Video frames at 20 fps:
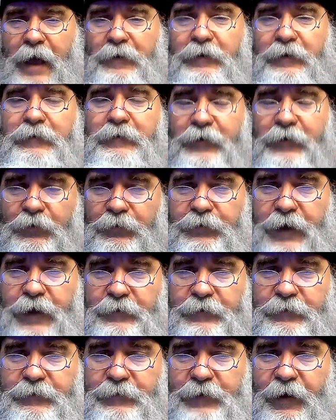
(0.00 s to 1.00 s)
until
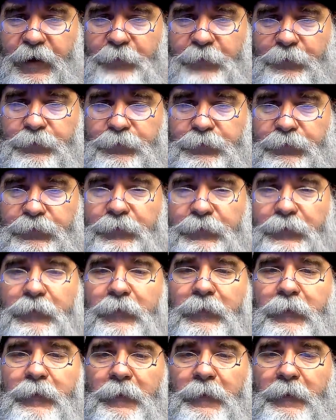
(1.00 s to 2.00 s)
next time,
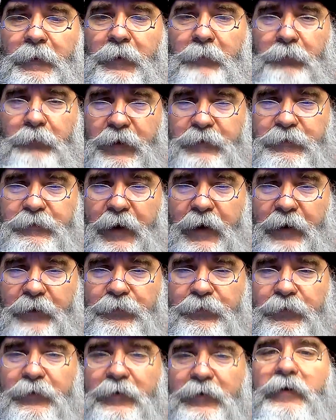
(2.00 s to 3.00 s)
be safe.
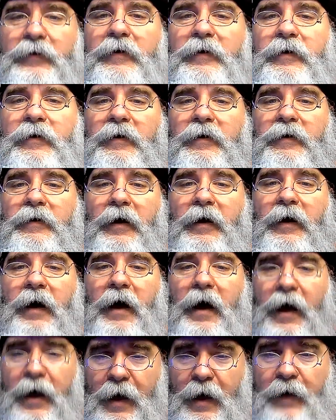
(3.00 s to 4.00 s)

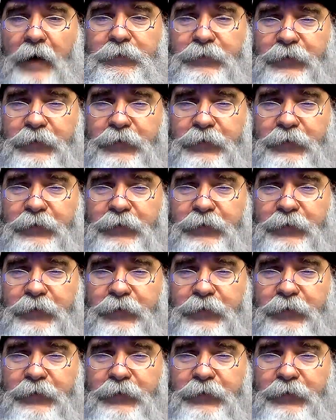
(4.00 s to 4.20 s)
I'll see